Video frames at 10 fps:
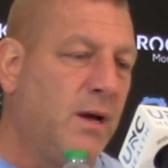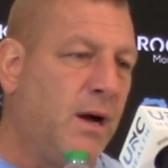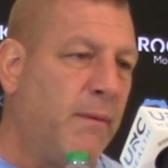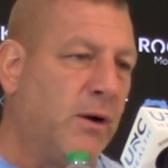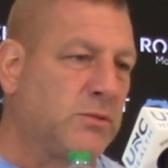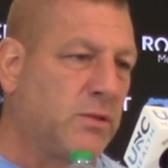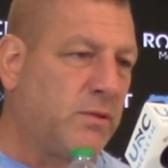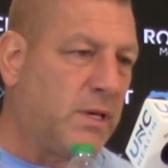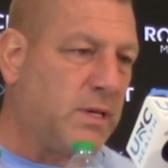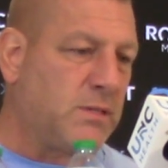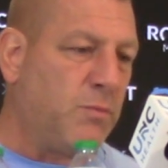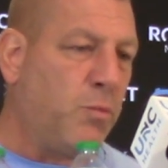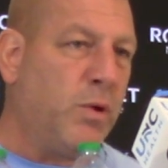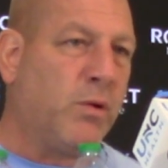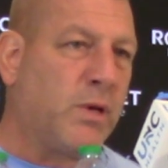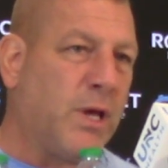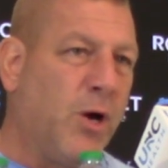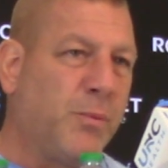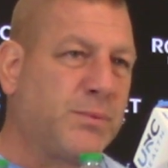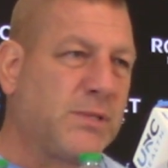I also think his mobility
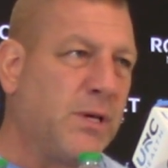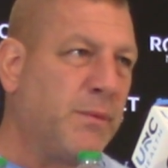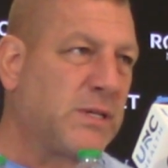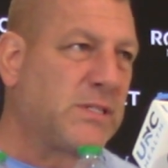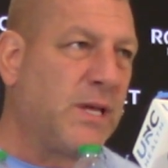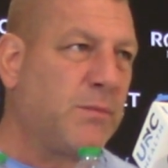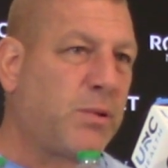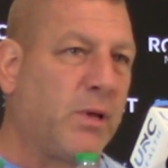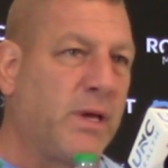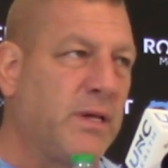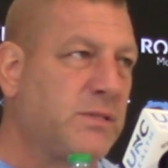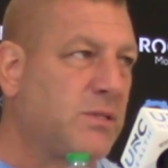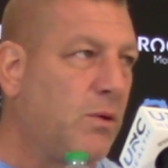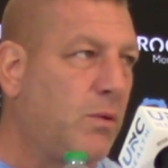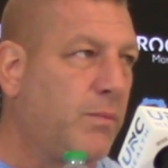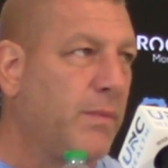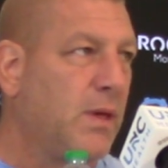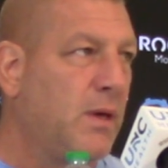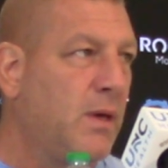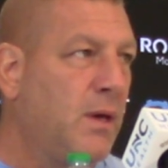helps him extend plays. So
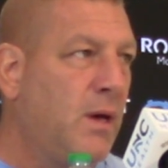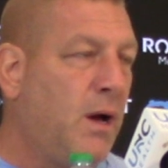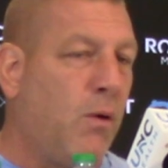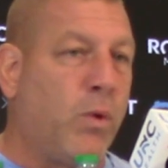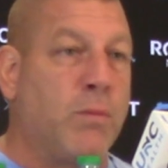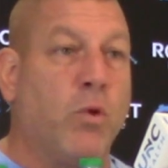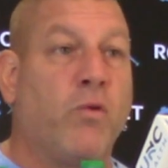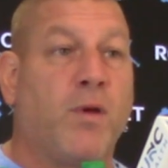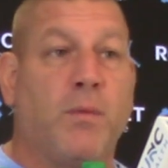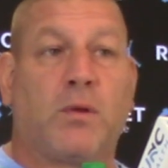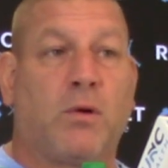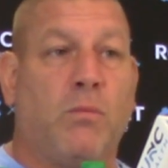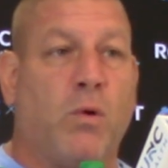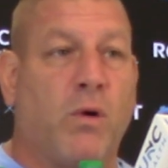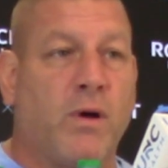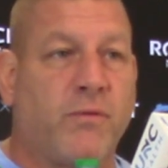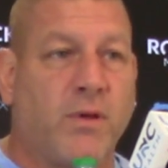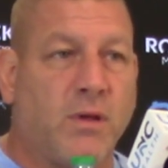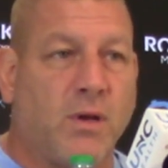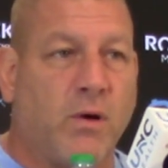we move him a little more. If
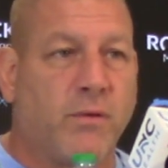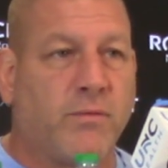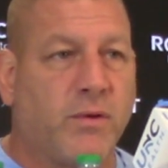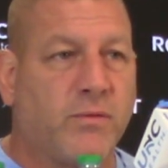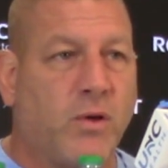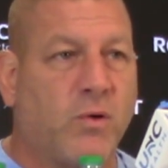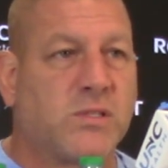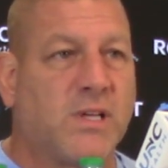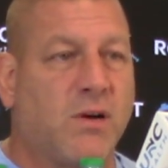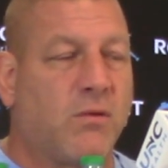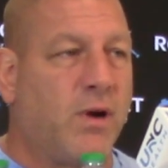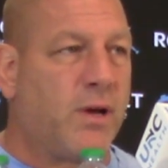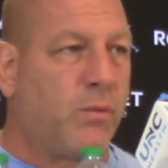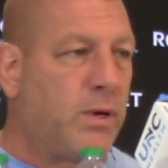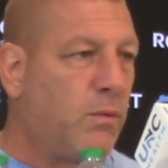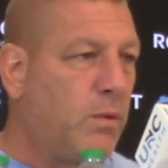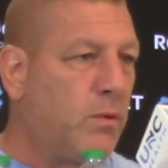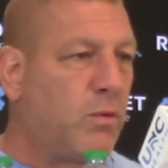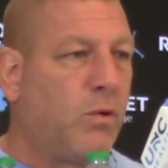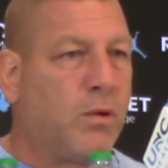you've noticed that already, we
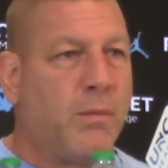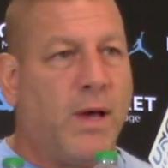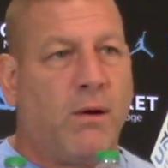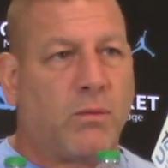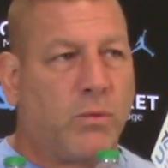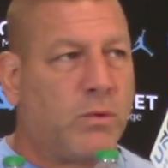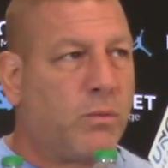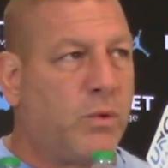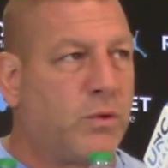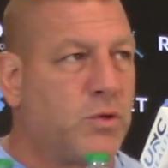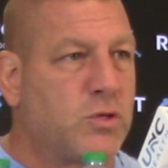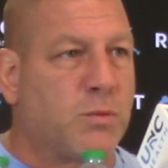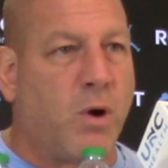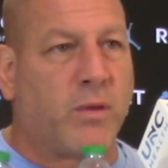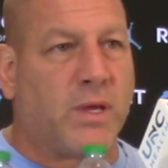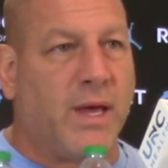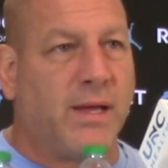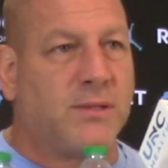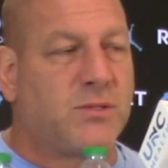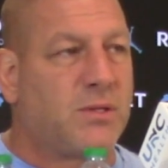will roll him out. We'll use him on the
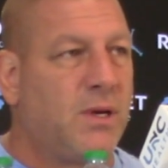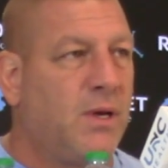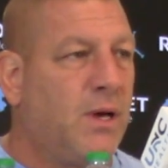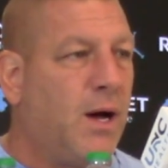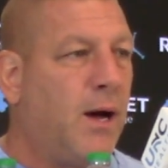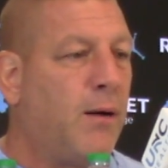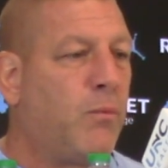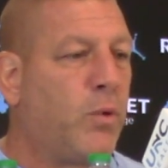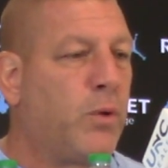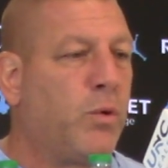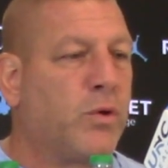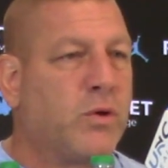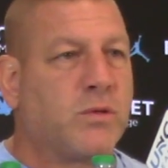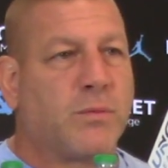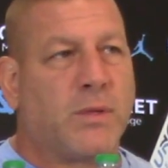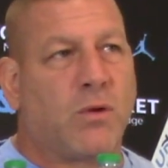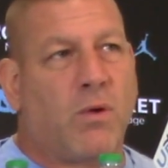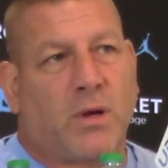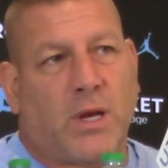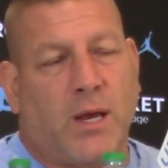edge. We will use him in the
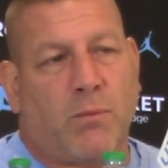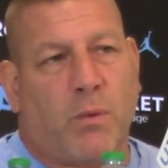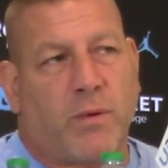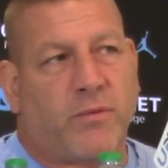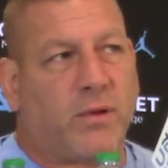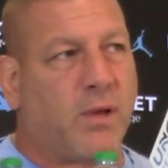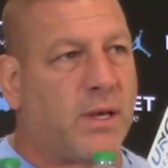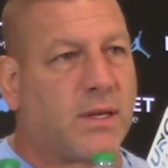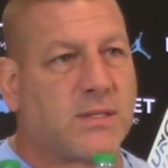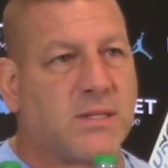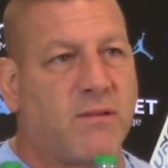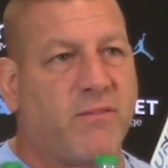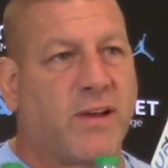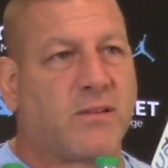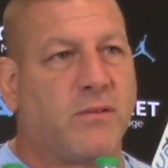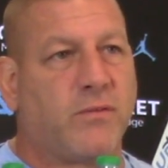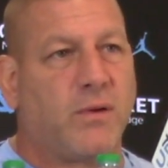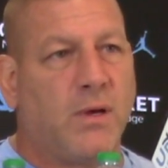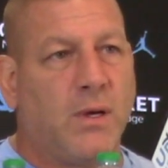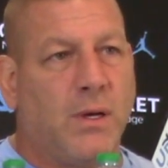run game when we feel like it's an effective,
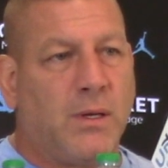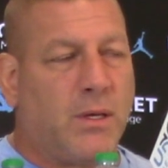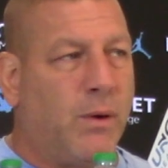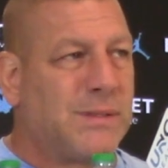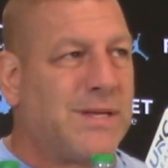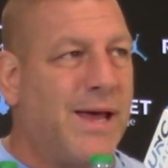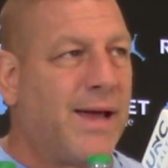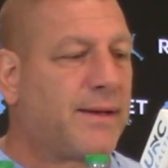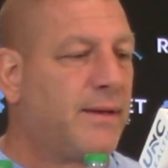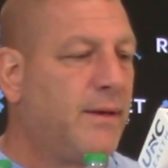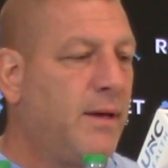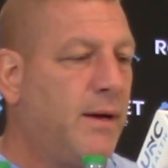attack.